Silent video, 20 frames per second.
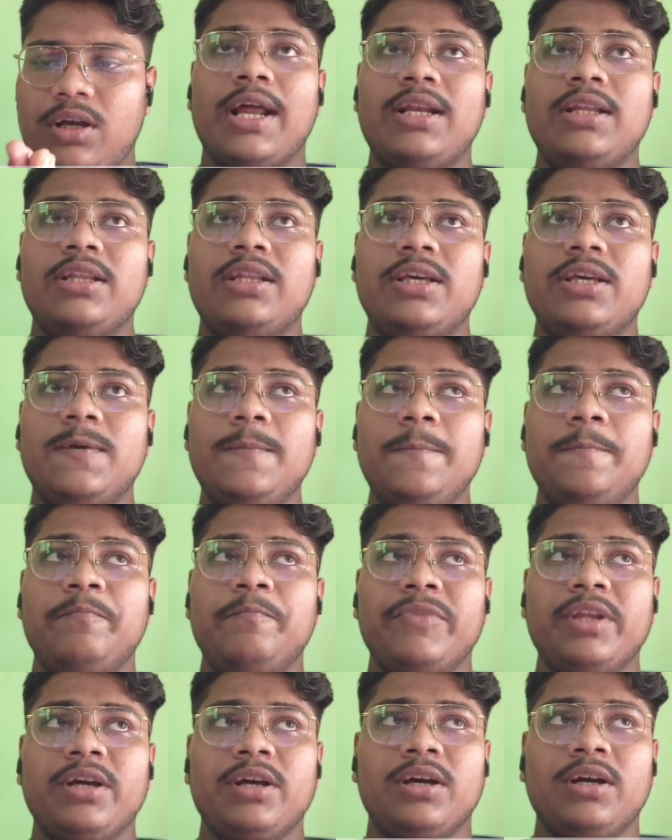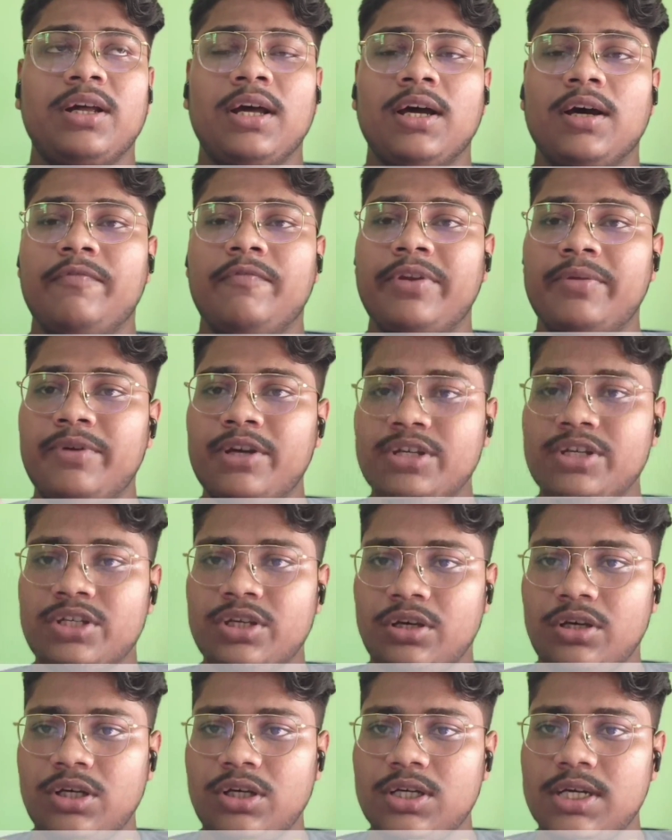Tally the
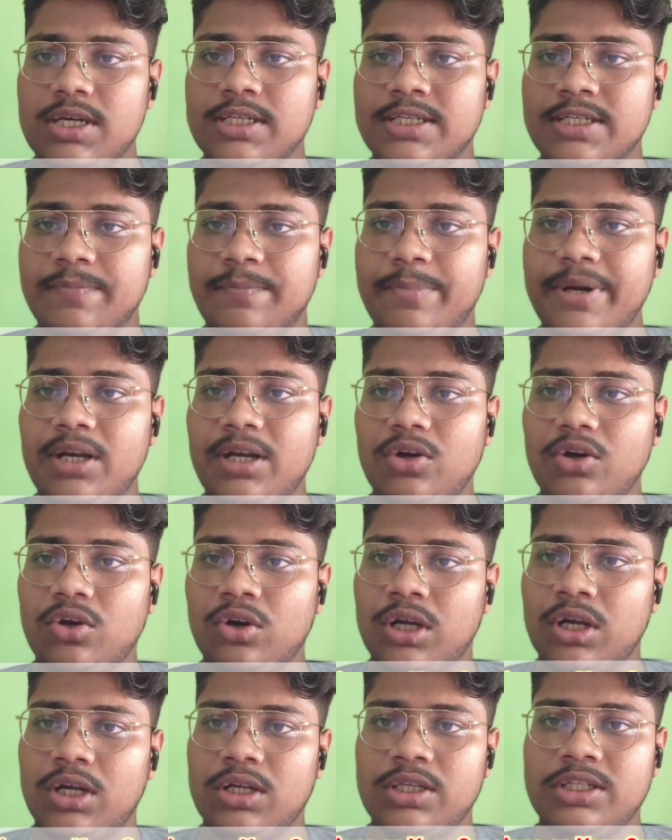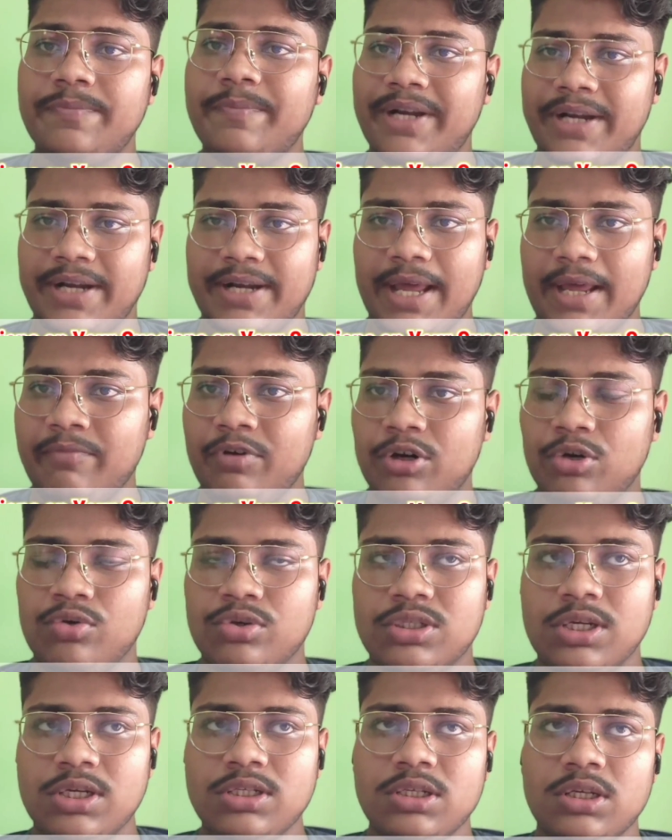previous year GPET or GPET and NIPER
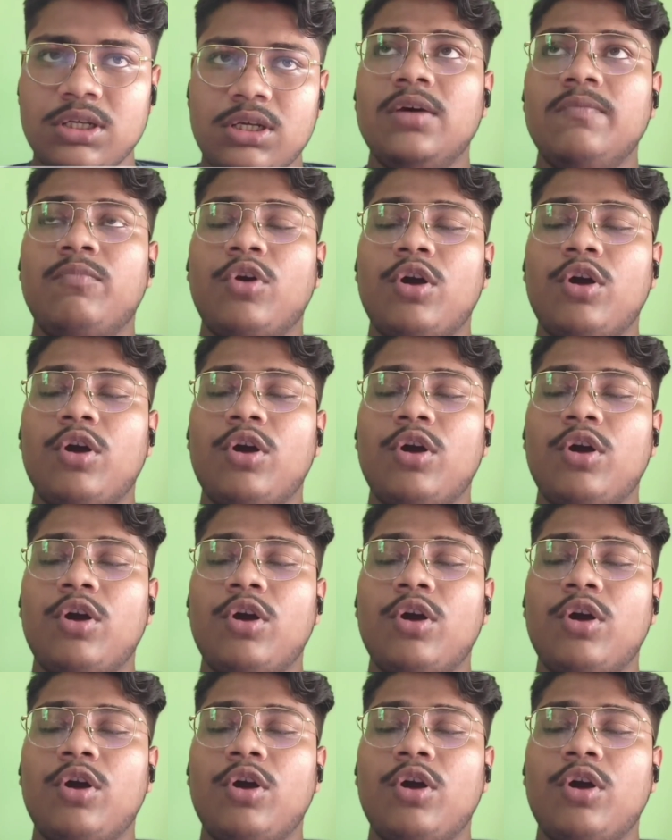questions,